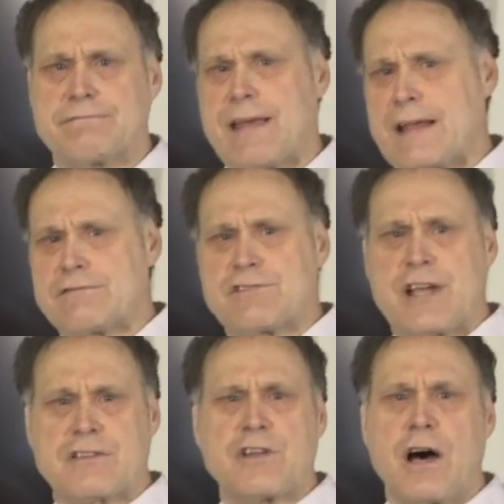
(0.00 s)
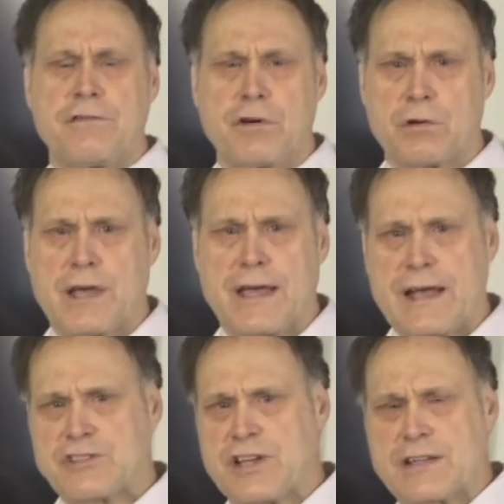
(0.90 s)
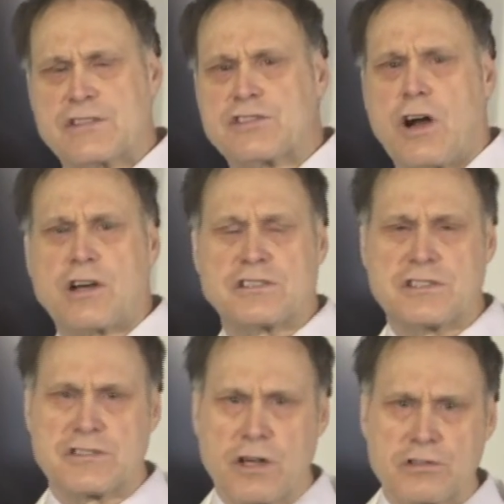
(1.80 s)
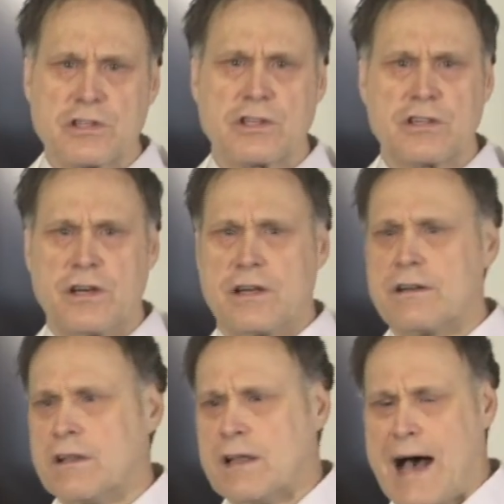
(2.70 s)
That checked off okay. I checked his arches. Those look good.